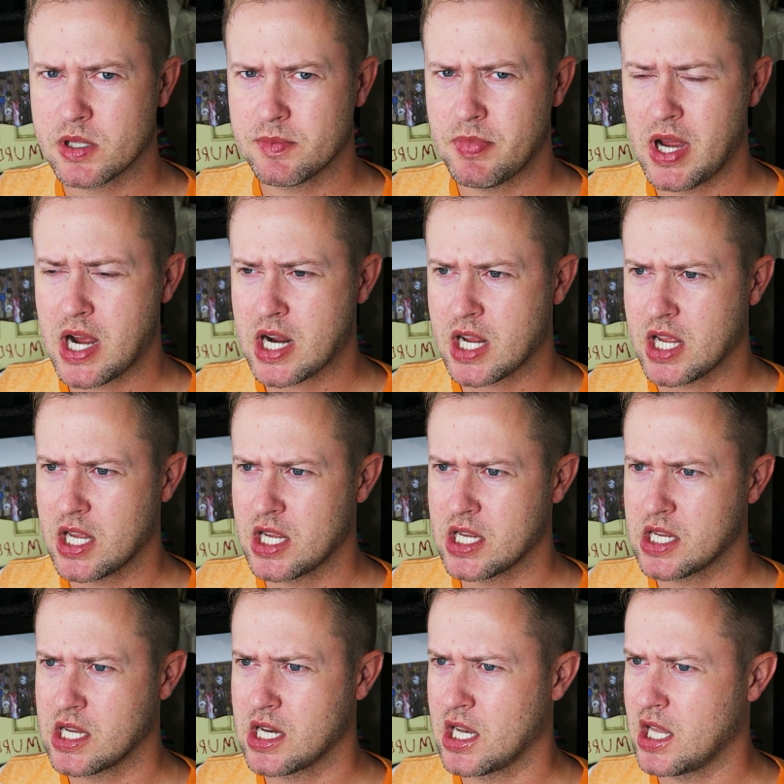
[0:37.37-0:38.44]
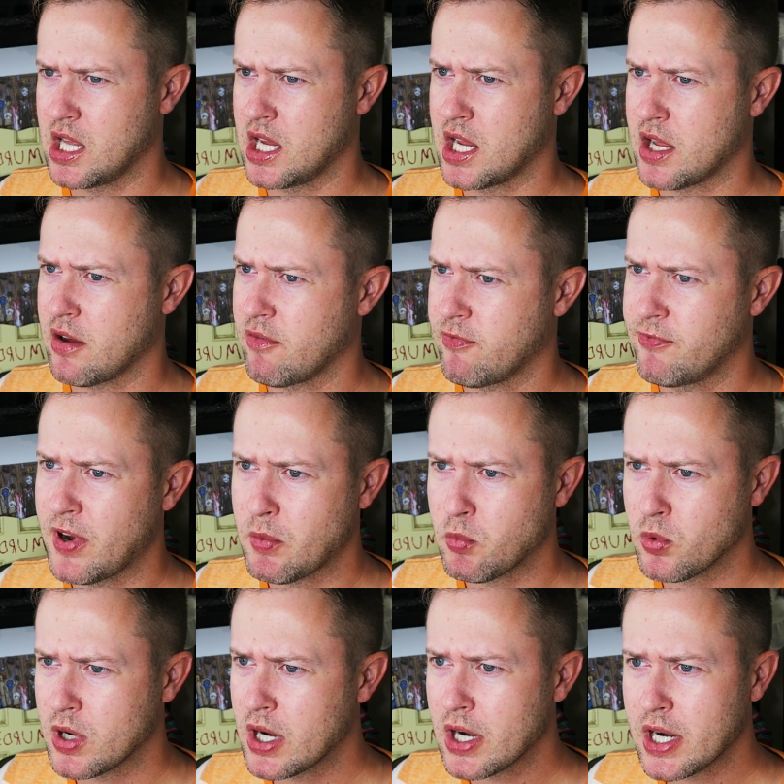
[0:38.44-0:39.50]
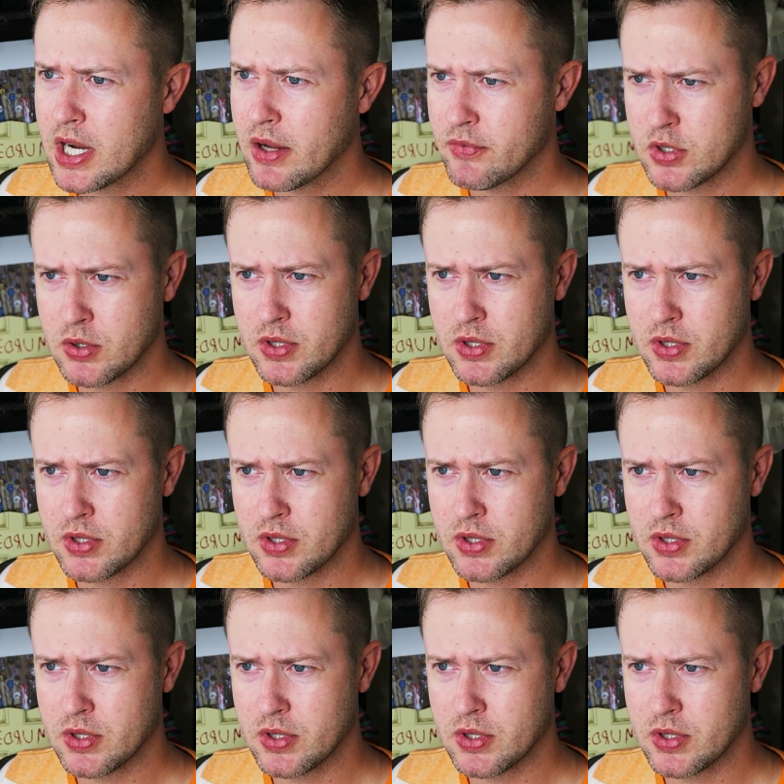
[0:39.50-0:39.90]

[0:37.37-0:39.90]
was back in like February of